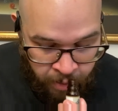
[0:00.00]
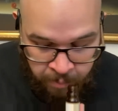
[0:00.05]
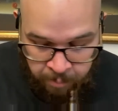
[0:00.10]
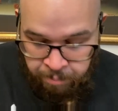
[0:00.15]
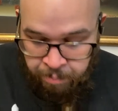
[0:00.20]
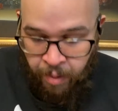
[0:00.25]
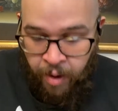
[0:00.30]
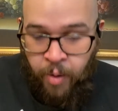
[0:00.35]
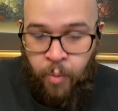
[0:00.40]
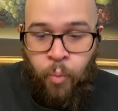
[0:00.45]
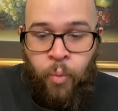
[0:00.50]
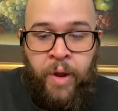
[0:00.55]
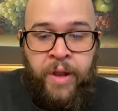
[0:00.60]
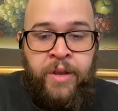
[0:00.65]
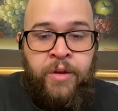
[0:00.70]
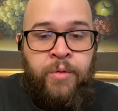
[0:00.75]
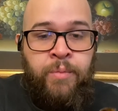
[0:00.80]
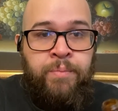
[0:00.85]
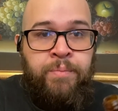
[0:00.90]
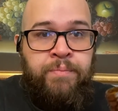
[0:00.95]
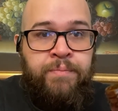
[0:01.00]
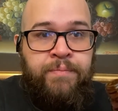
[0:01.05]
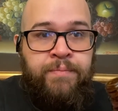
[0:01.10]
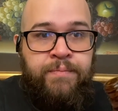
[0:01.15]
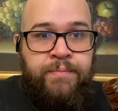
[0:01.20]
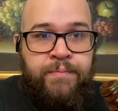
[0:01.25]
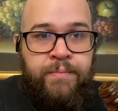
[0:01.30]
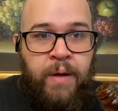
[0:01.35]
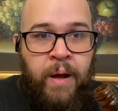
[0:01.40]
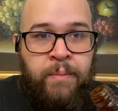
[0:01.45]
But when you,
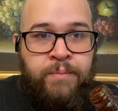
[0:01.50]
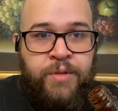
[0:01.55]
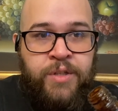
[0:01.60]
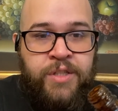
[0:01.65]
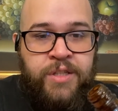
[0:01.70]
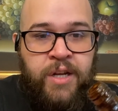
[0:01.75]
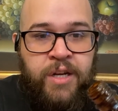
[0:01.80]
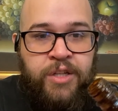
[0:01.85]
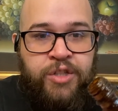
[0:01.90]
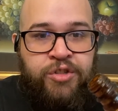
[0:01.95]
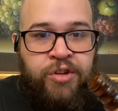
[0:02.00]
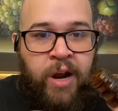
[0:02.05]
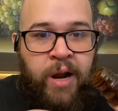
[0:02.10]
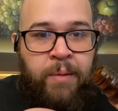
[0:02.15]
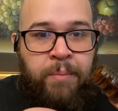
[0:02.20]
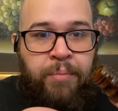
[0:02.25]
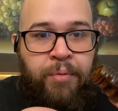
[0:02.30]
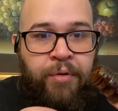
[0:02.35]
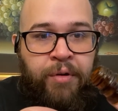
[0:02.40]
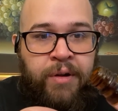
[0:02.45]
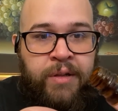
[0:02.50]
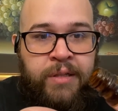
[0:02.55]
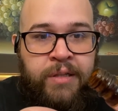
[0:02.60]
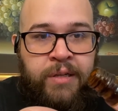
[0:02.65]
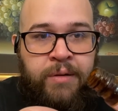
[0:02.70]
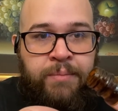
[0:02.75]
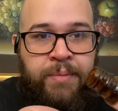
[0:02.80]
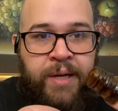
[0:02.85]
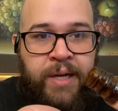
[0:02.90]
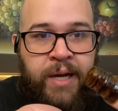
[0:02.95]
I'm just gonna try to pour a
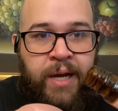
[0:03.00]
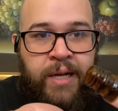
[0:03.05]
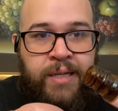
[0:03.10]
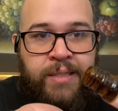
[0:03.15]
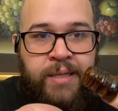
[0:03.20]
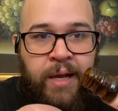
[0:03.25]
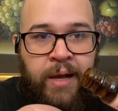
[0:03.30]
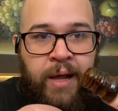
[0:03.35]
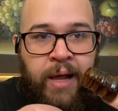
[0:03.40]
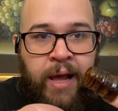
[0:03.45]
little bit, guys.